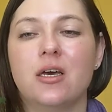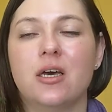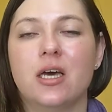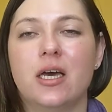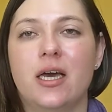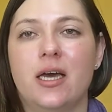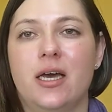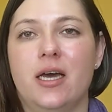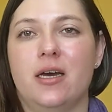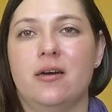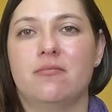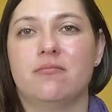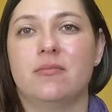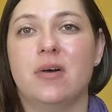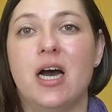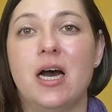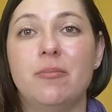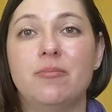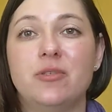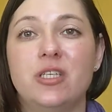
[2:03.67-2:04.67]

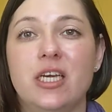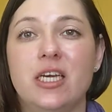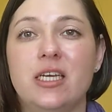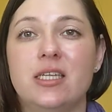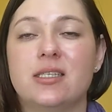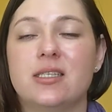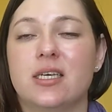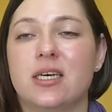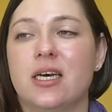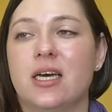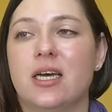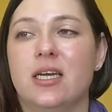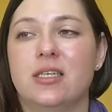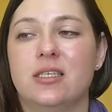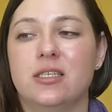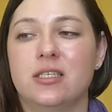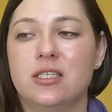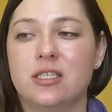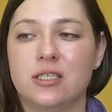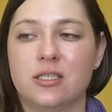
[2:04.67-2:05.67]
updates
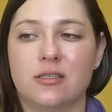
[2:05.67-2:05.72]
and